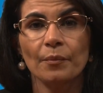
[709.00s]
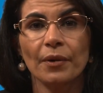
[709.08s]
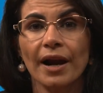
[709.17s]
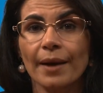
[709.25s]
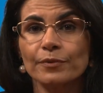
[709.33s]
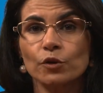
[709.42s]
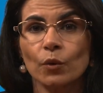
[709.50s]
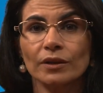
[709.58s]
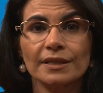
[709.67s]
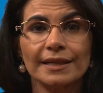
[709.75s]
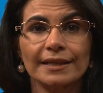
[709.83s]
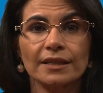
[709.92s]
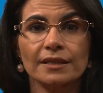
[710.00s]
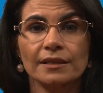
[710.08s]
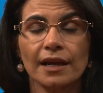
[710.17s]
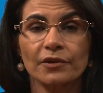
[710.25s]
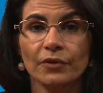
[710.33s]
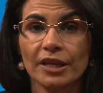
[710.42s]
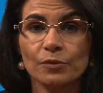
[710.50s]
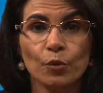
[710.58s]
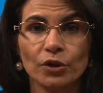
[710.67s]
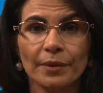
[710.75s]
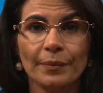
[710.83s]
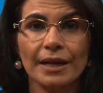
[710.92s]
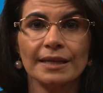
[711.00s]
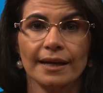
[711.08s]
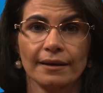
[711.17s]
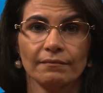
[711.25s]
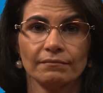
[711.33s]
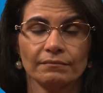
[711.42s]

perhaps to other sectors like transport and building.